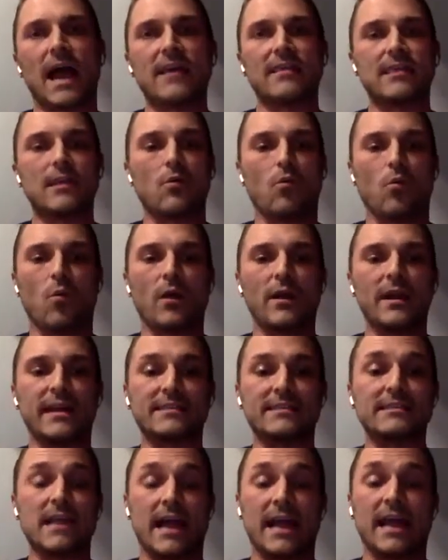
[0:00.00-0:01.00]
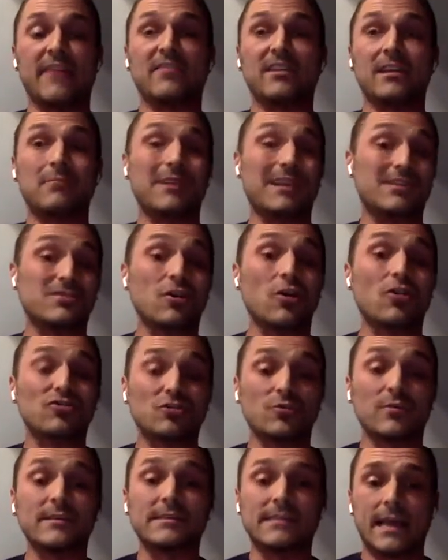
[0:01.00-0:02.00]
I think one, it's naivety, but it's
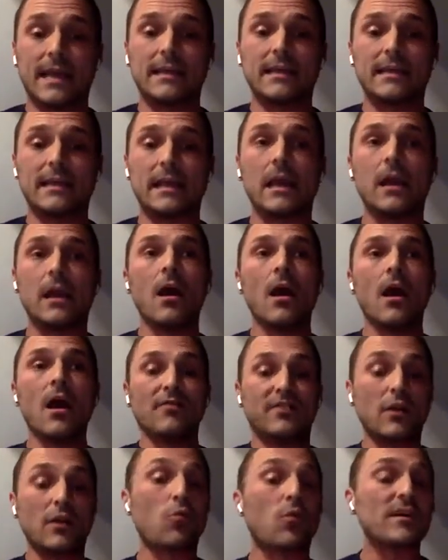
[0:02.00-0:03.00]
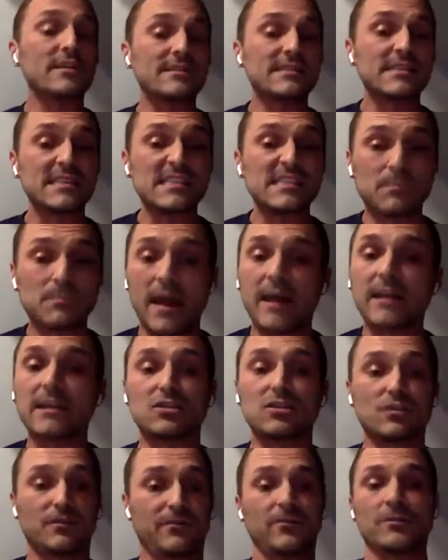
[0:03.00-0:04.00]
also insanity. There was the
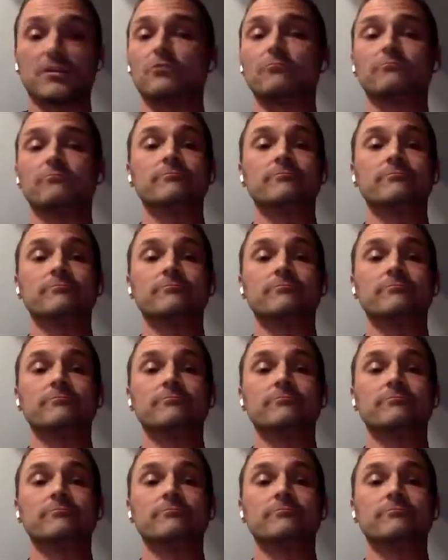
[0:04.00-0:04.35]
Spanish flu